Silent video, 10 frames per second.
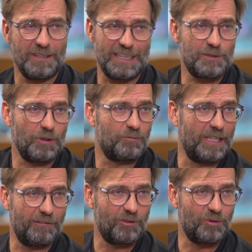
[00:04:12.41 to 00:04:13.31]
And that's what we
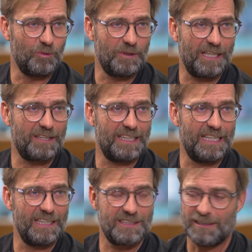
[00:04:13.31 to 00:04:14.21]
have to do. Nothing
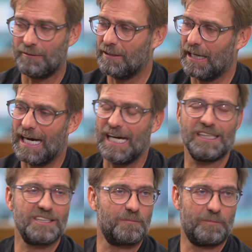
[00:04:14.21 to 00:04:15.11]
else. The
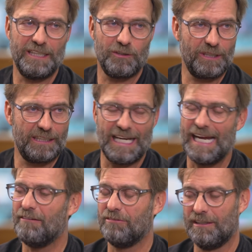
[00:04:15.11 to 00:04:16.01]
hardest period
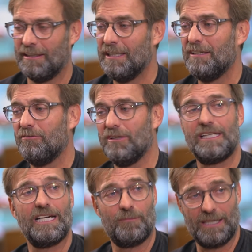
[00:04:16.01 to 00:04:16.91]
ever will
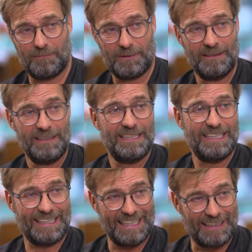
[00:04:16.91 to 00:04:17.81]
come up
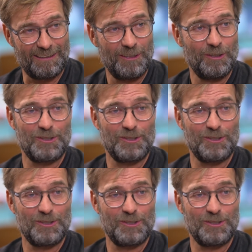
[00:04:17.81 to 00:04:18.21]
again.